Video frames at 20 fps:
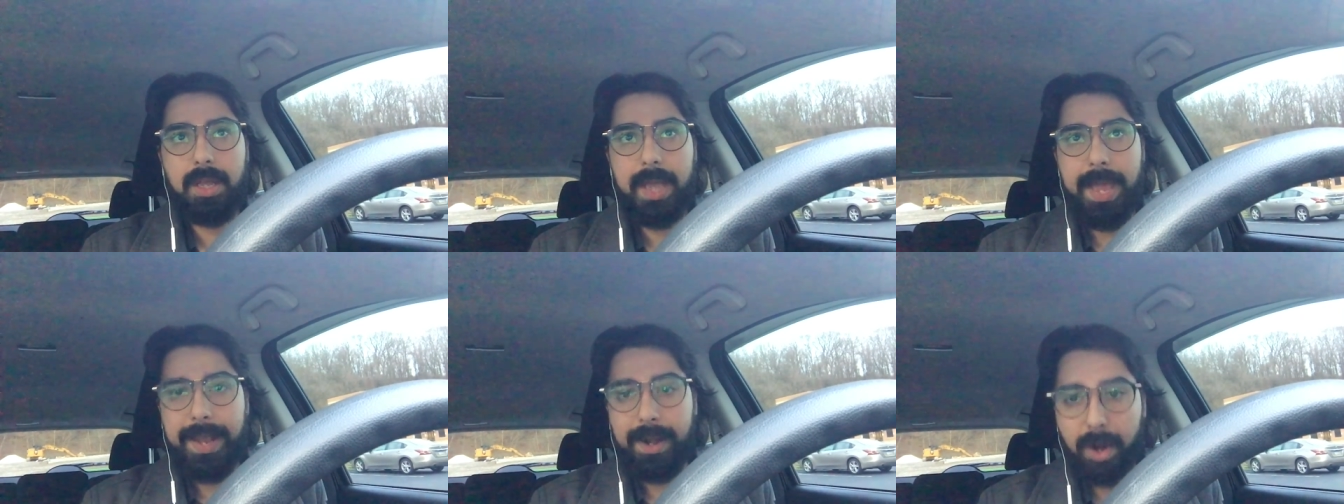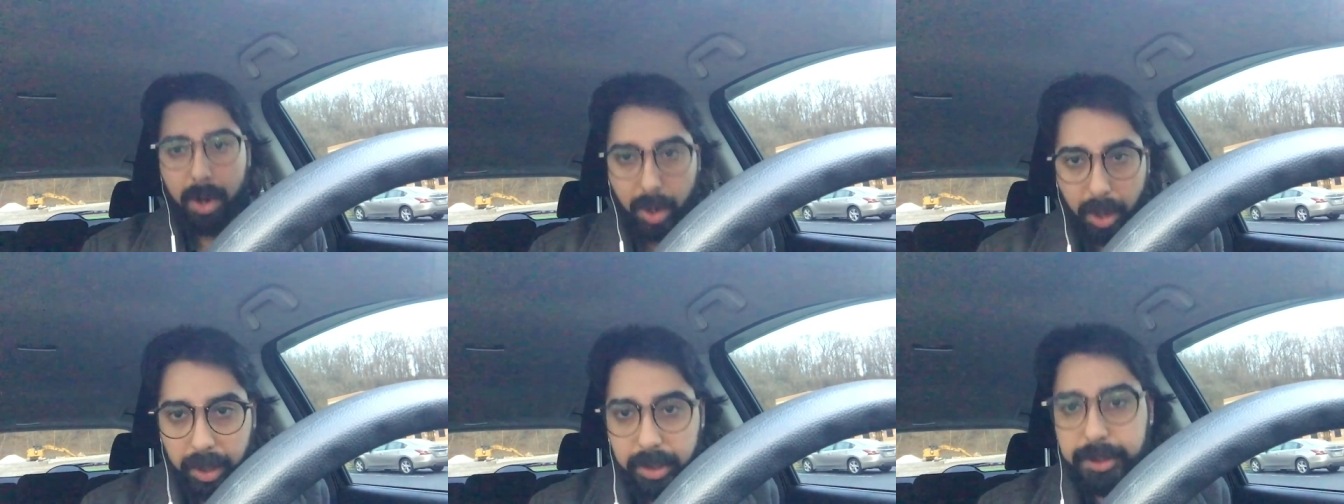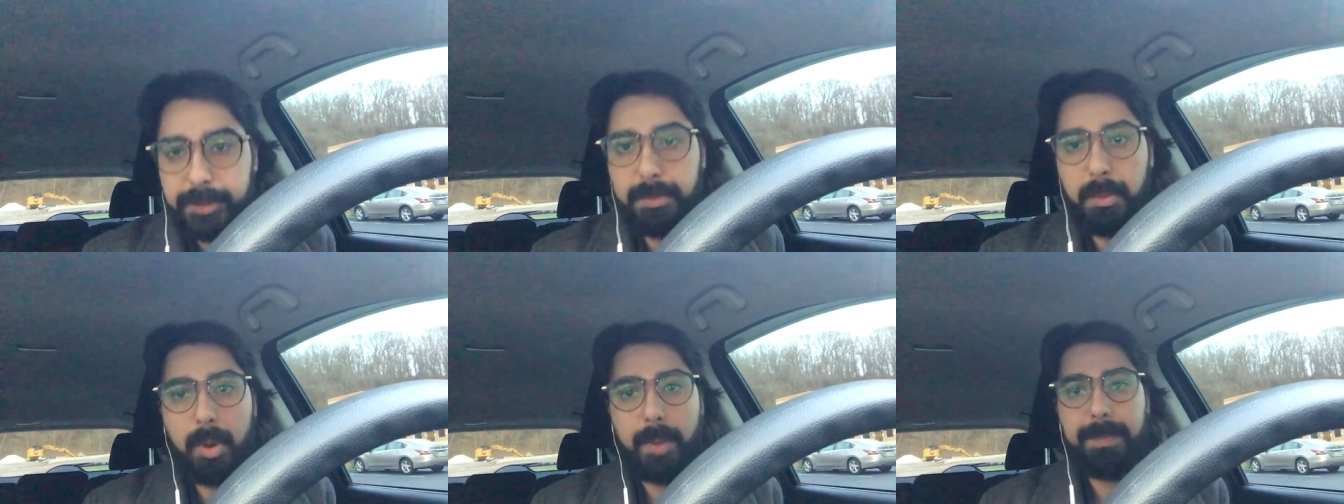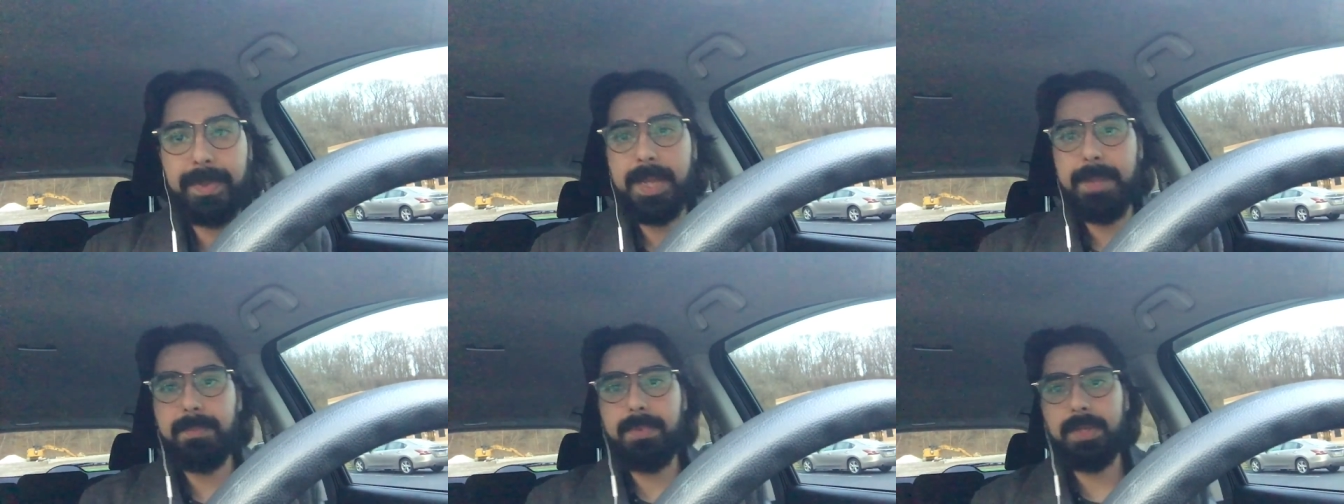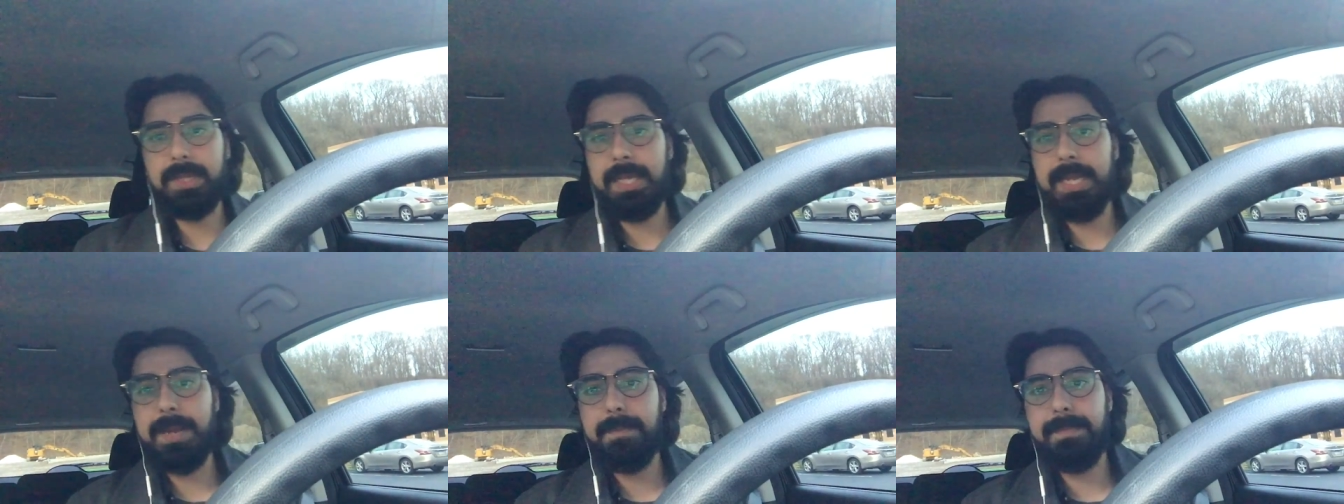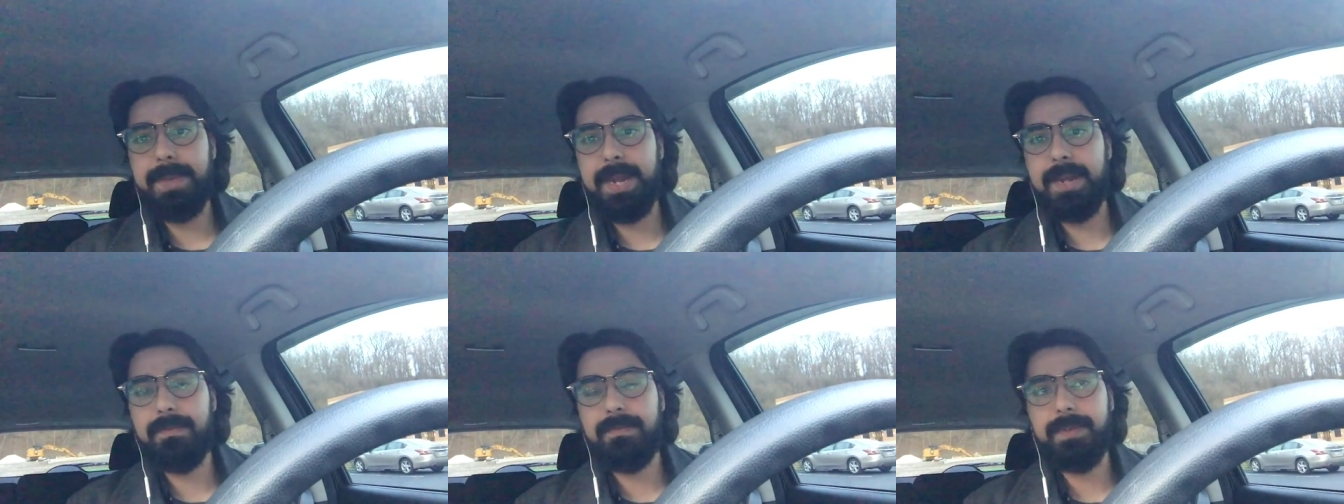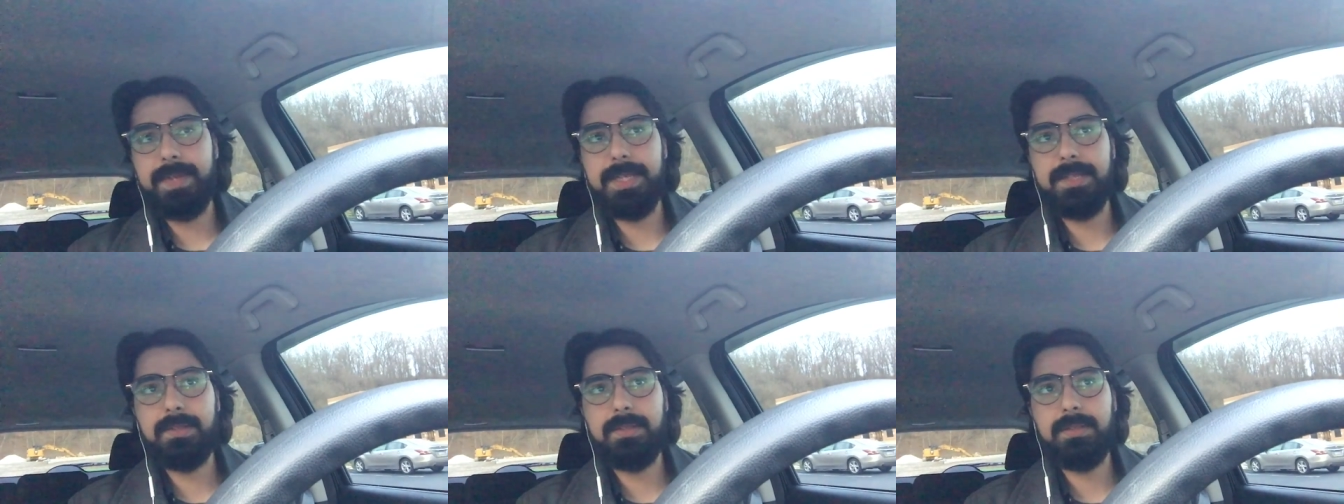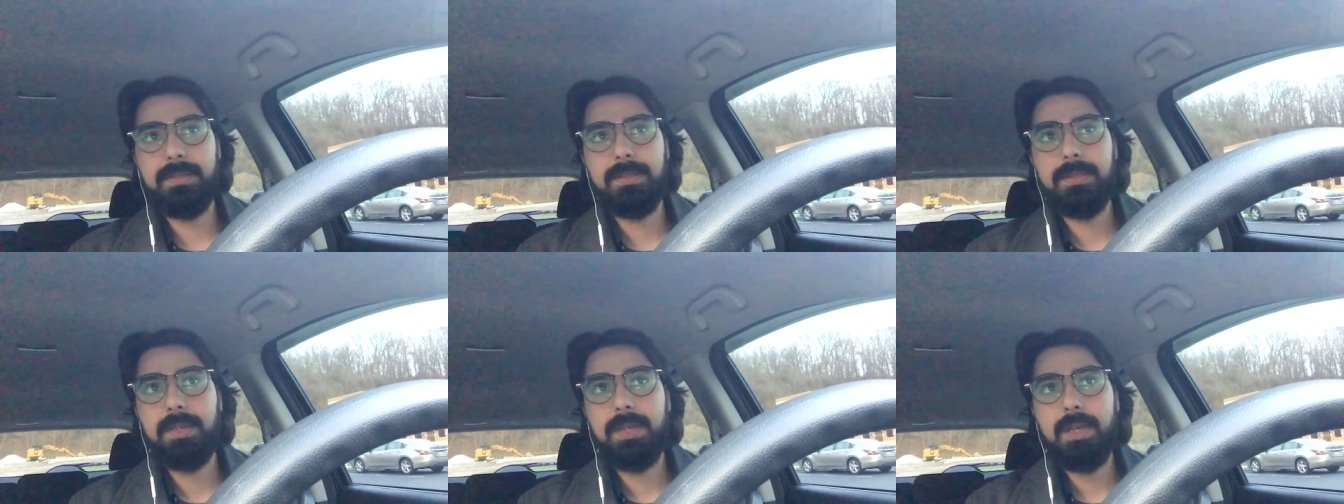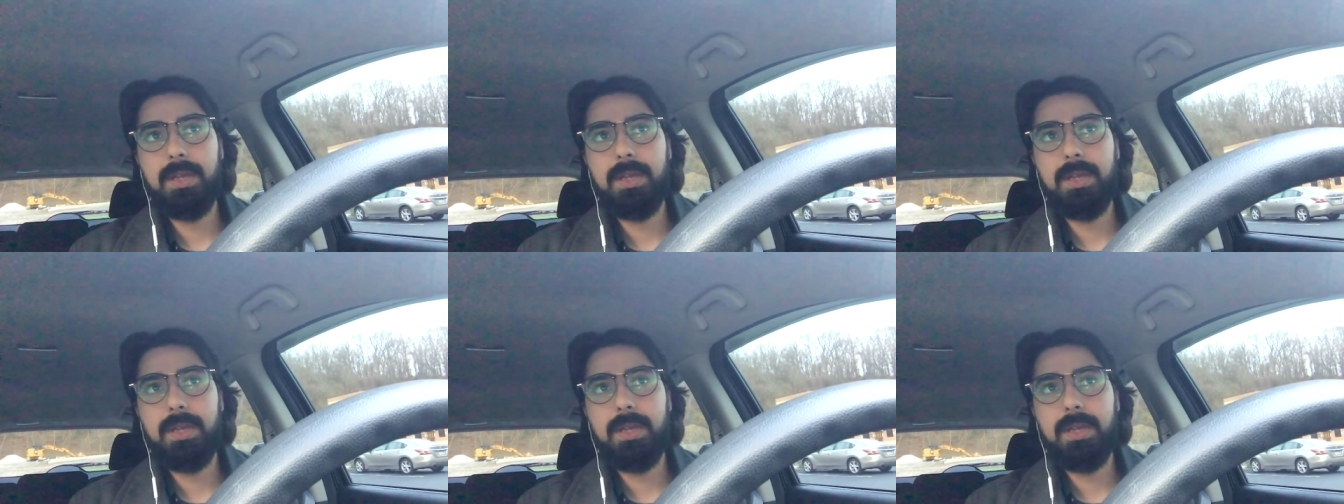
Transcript: It hurts more people than it benefits.